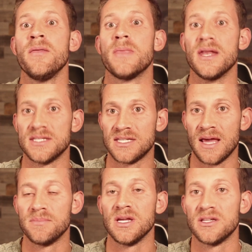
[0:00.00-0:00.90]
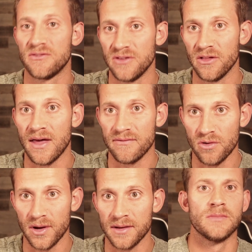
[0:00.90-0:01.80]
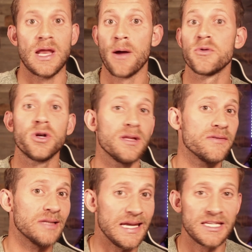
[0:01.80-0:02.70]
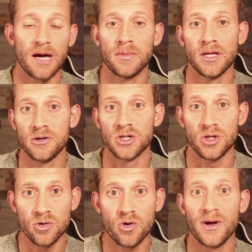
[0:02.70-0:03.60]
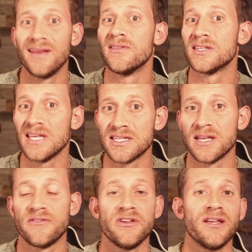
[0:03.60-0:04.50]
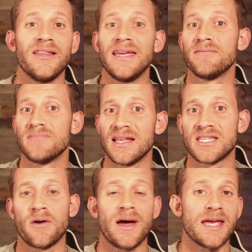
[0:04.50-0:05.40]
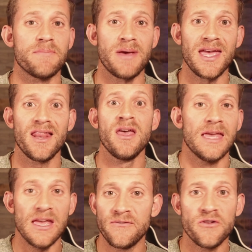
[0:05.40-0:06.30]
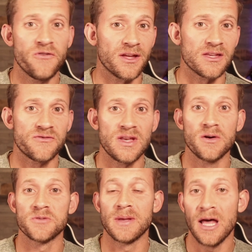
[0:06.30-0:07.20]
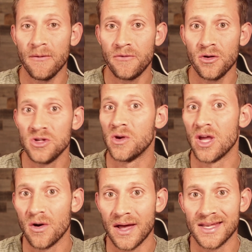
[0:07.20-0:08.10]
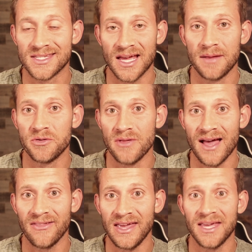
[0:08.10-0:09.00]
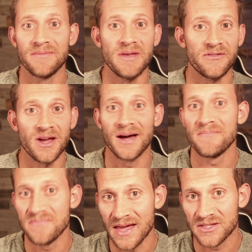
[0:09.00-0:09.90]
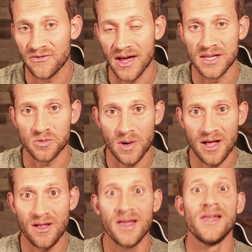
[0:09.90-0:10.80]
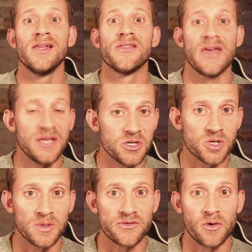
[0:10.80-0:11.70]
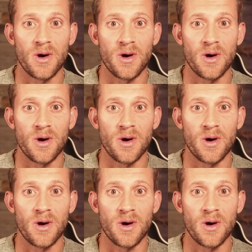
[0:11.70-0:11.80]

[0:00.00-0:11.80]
that is attempting to fill that void. Now I'm going to leave a link down below to Kucoin. This is an affiliate link. That's how I get paid. If you feel like this video has been helpful, you can go ahead and sign up through that link. If not, that's fine as well. Thank you so much for